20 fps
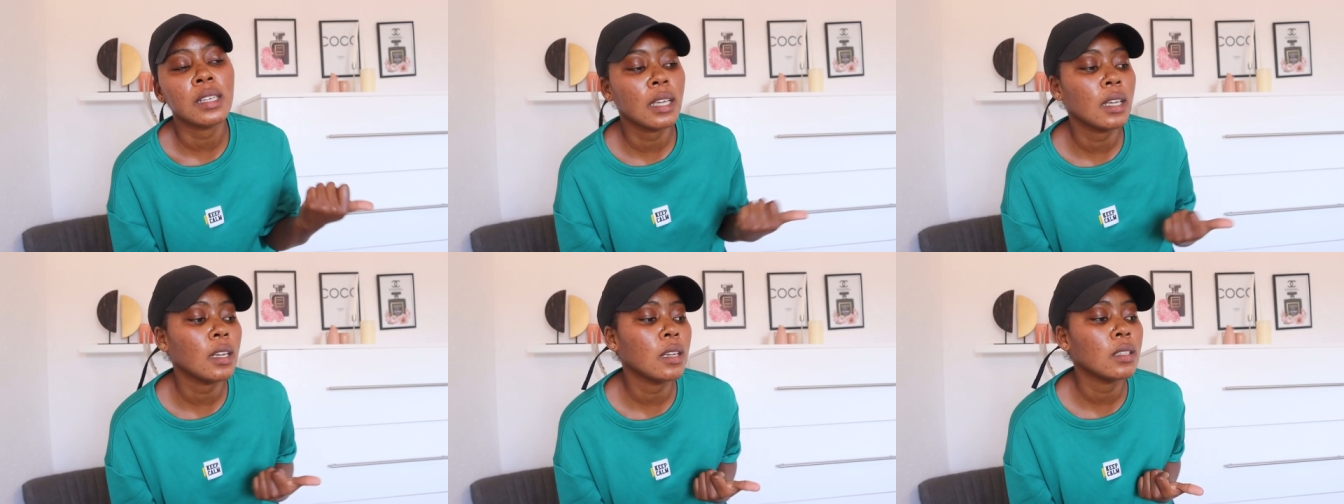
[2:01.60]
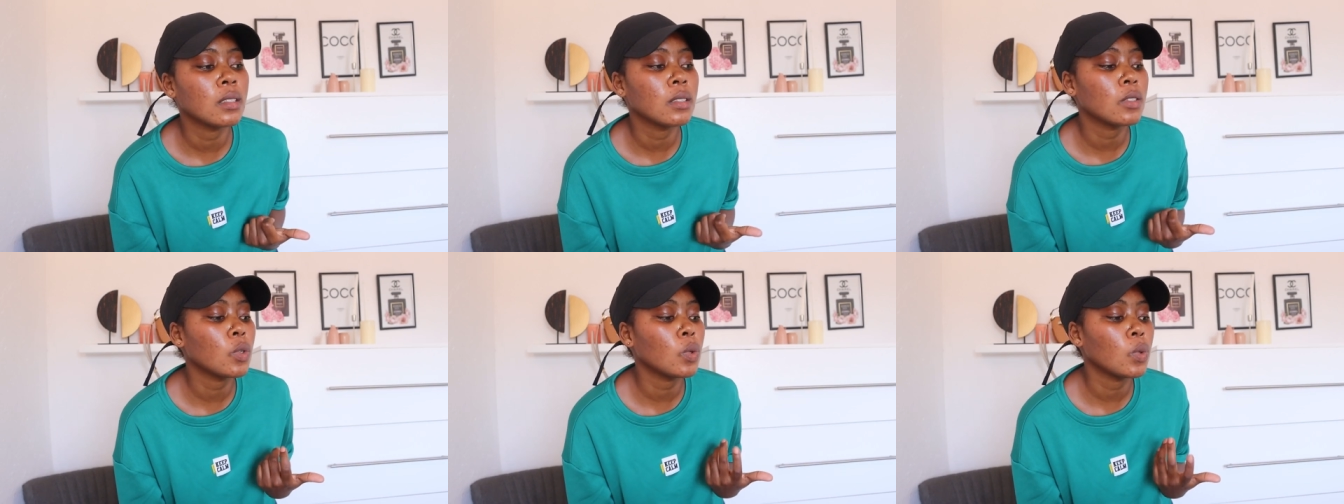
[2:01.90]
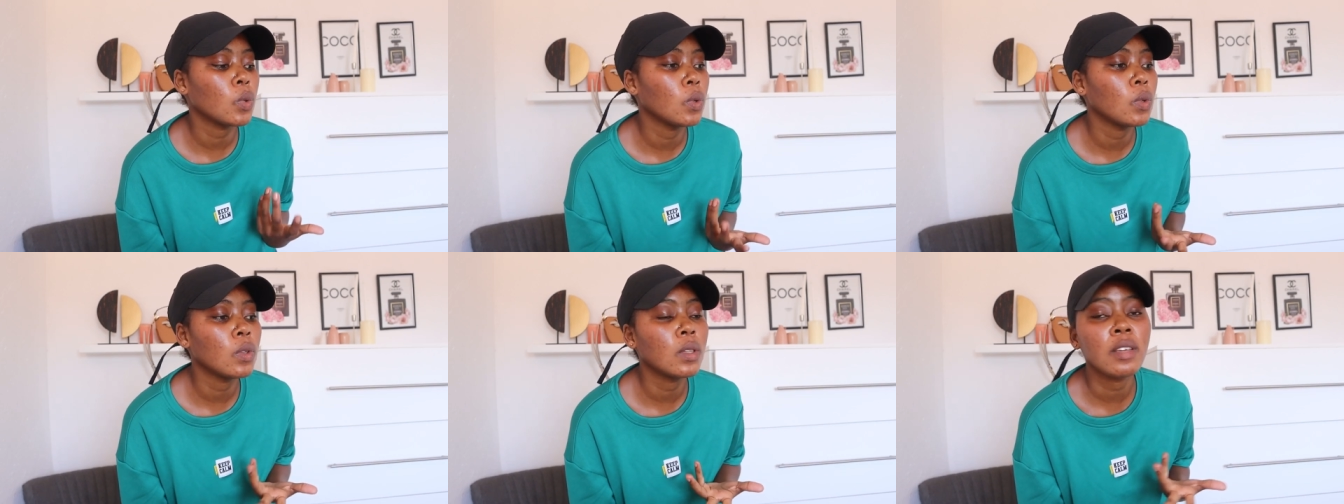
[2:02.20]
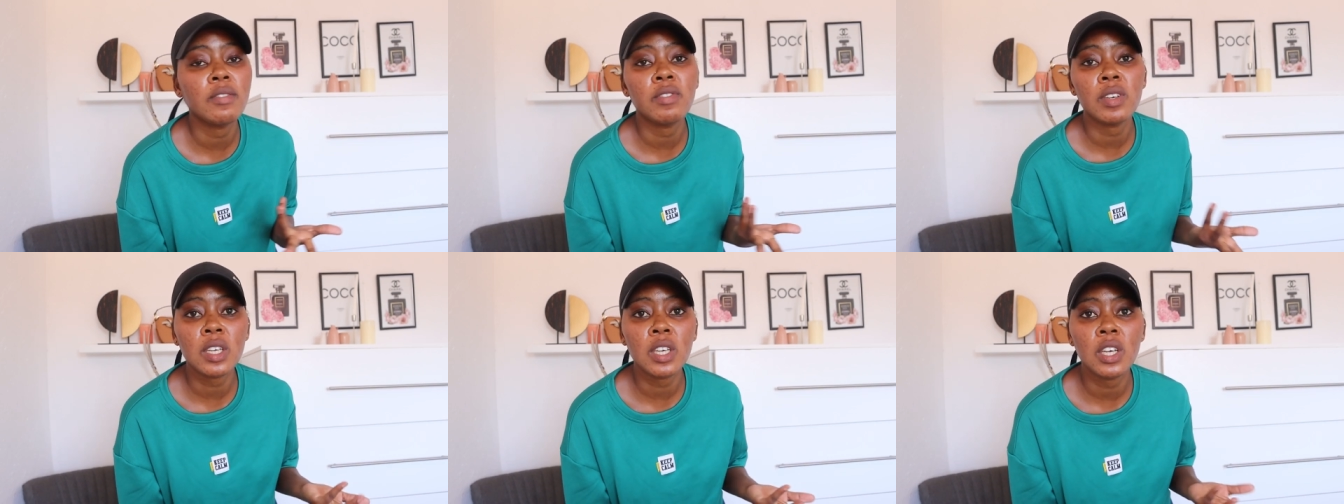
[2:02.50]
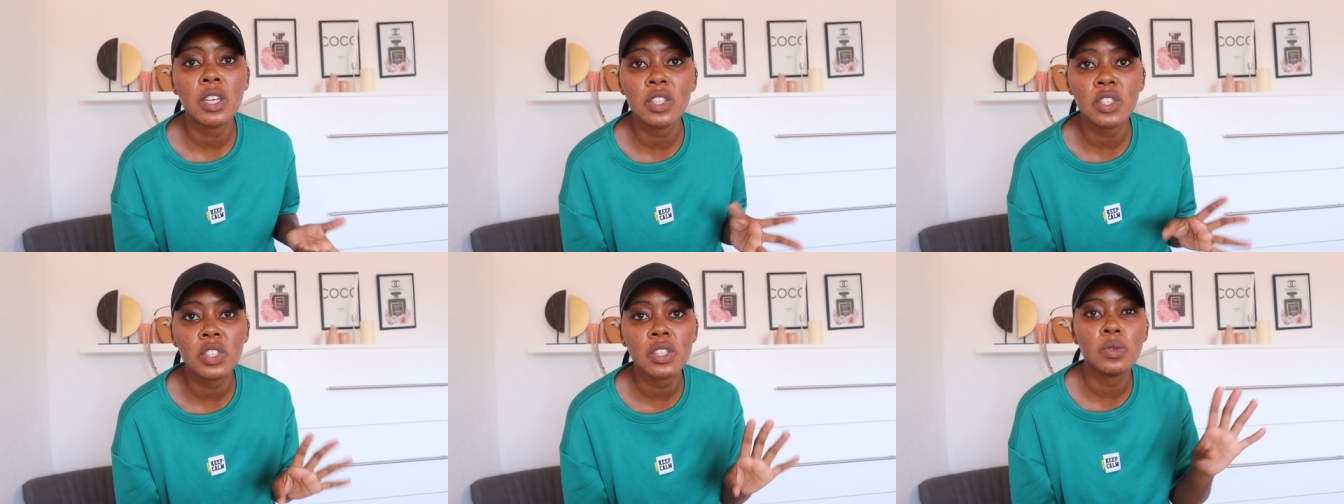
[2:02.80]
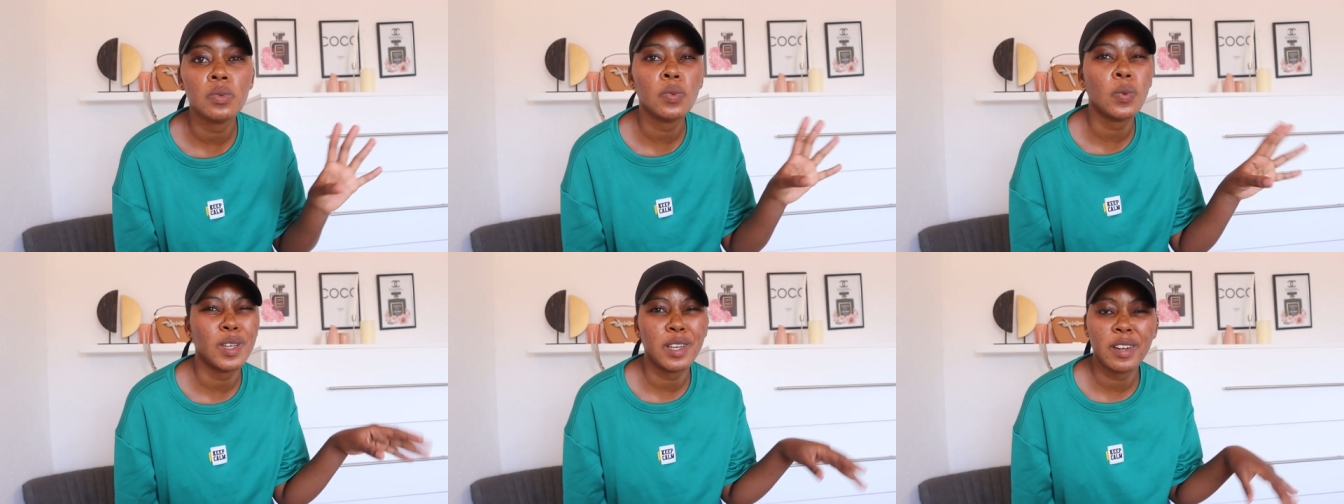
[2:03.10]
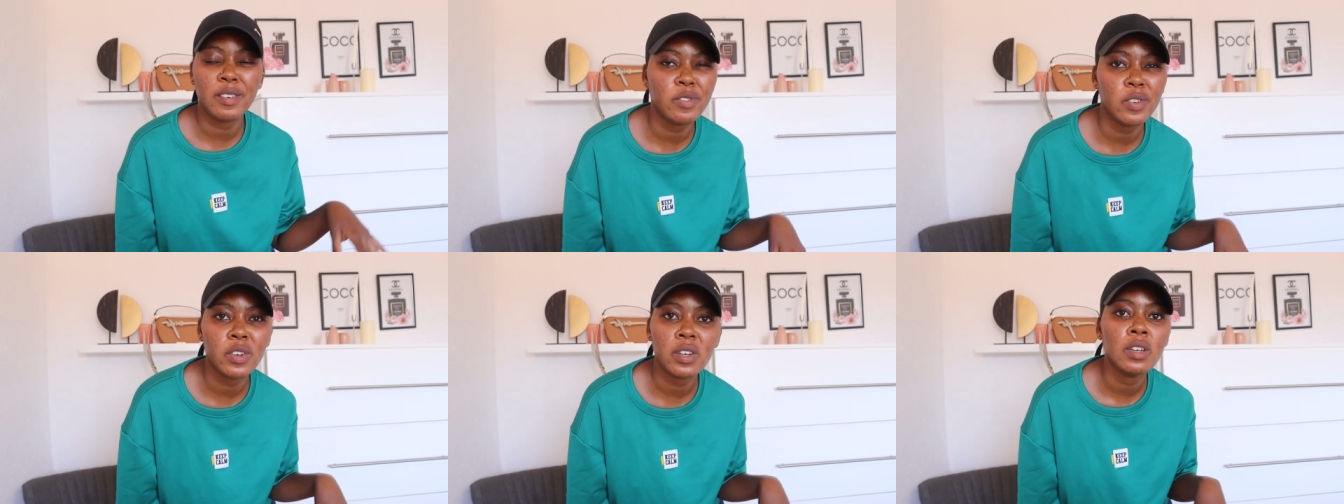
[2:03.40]
get into the vacation,
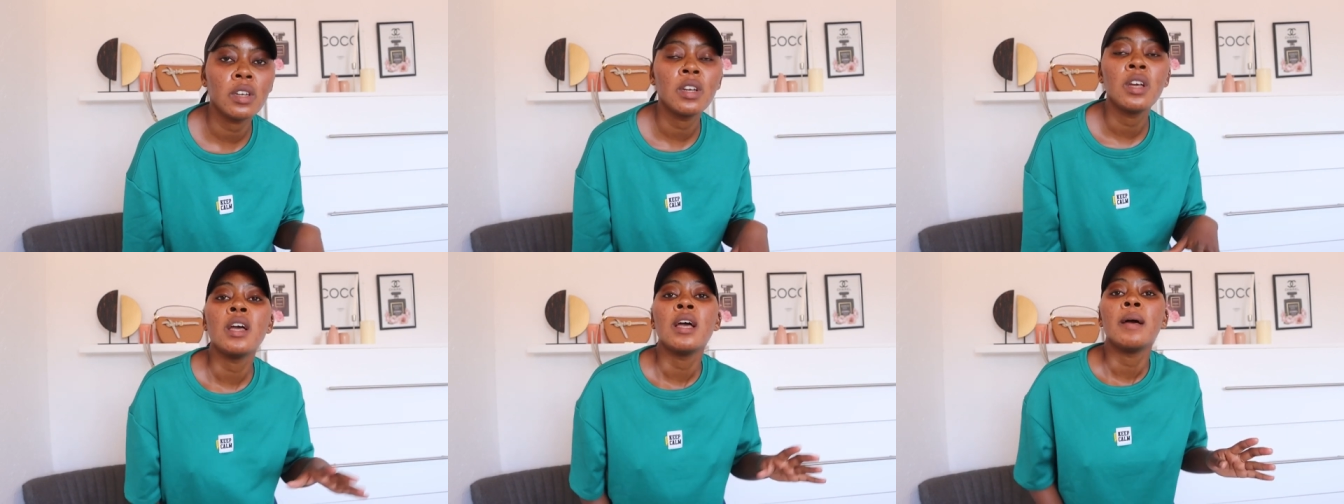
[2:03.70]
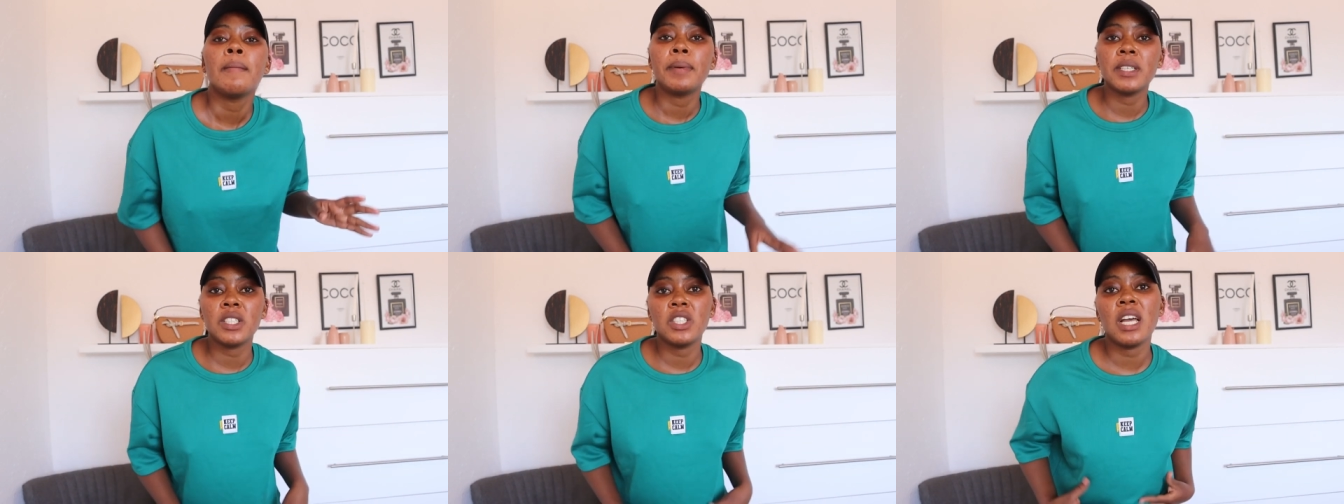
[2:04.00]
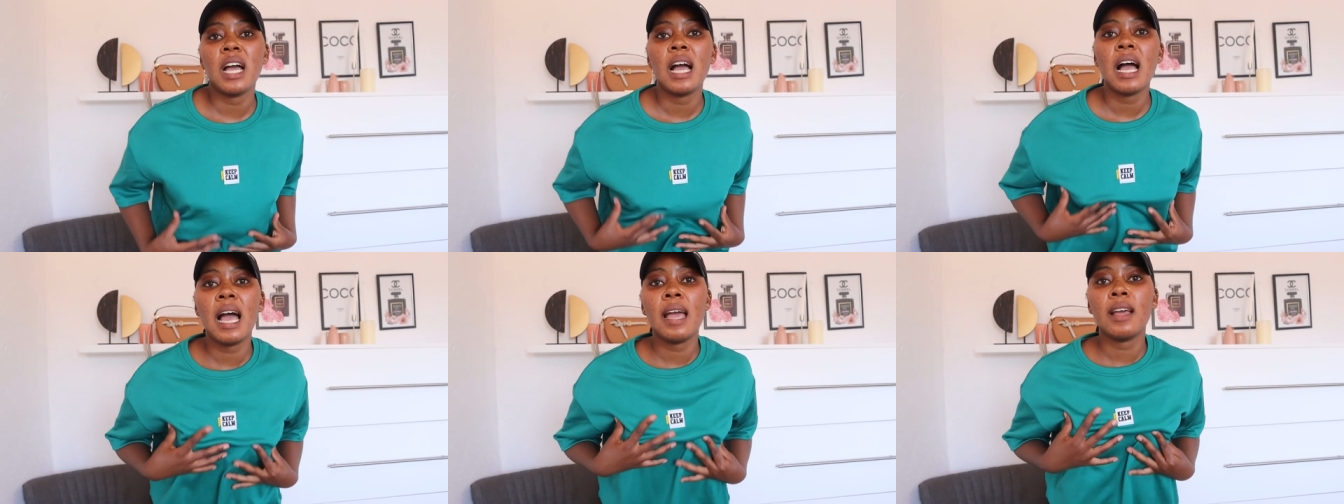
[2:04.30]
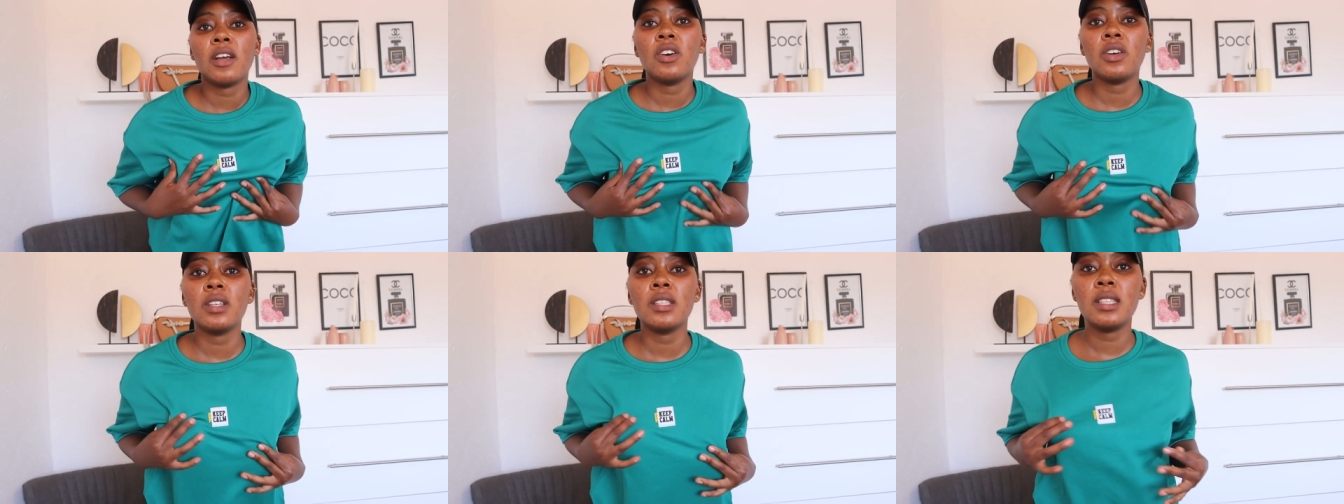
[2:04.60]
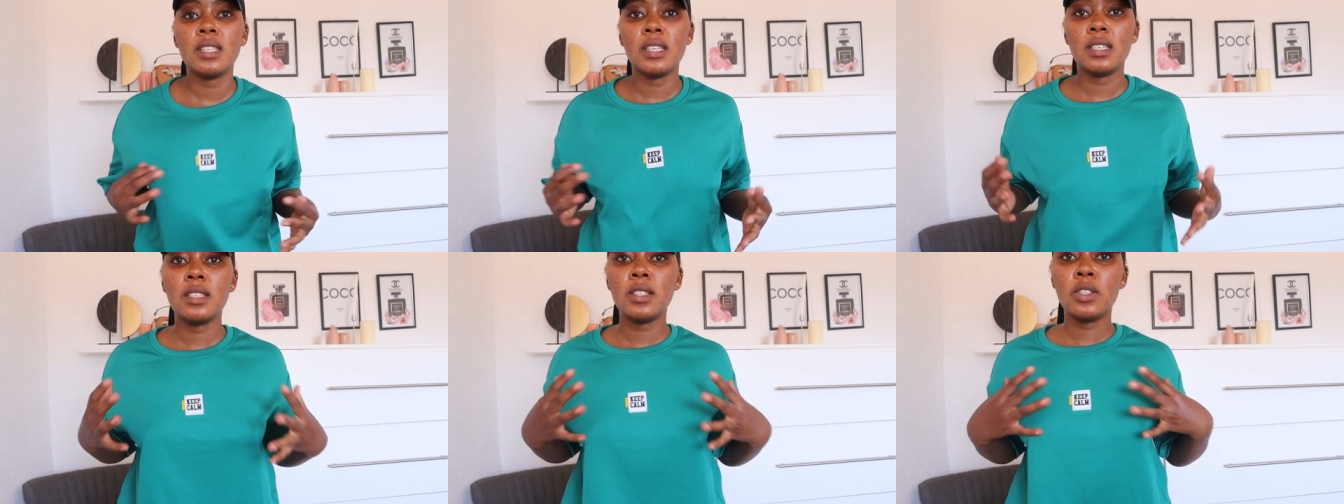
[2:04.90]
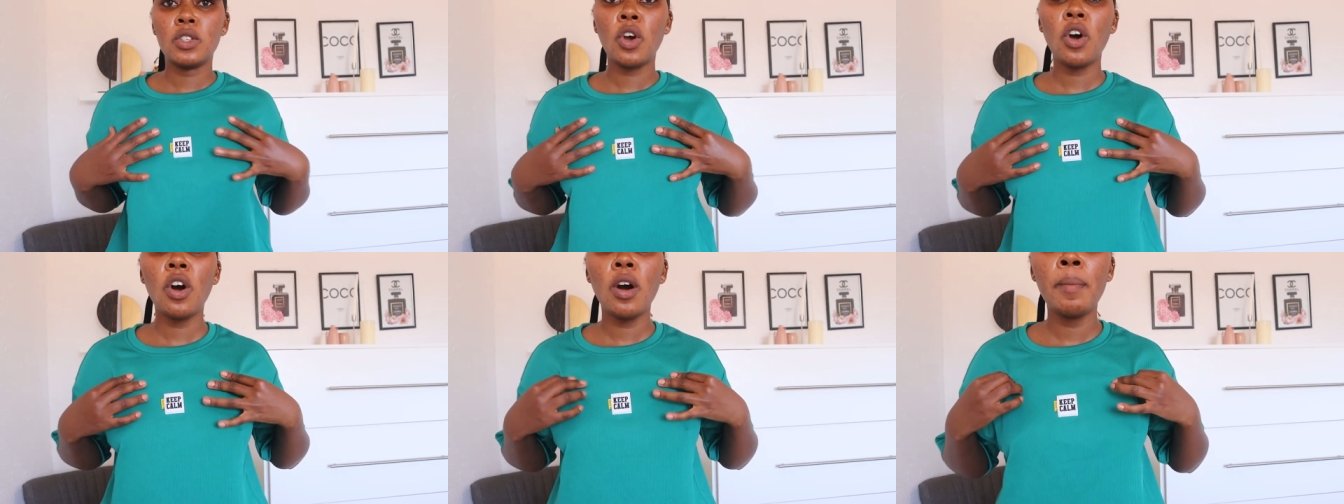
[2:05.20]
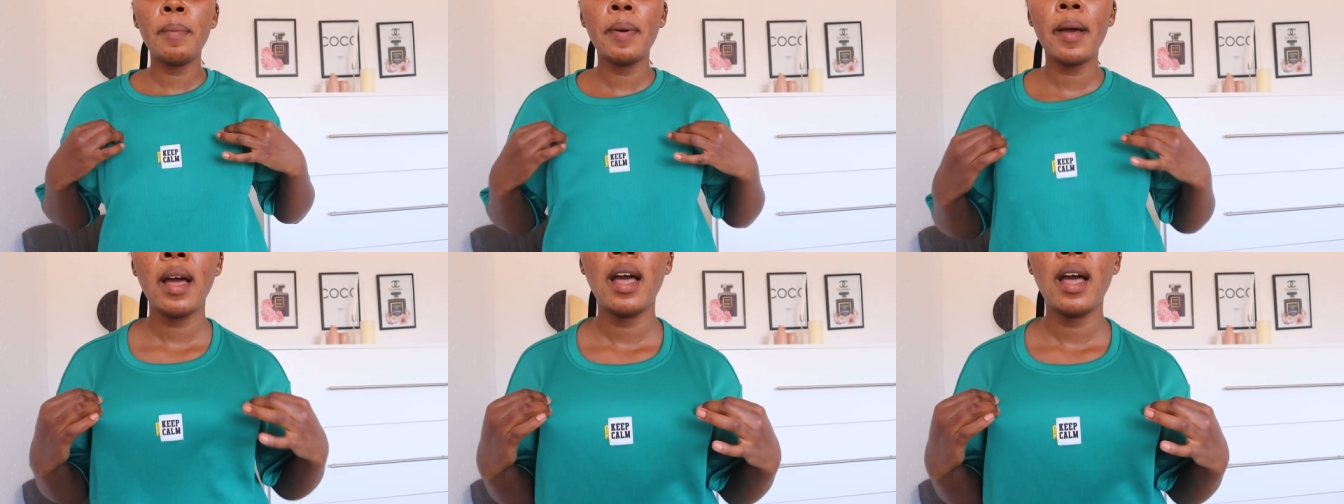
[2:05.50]
whatever. But yeah, I got this top,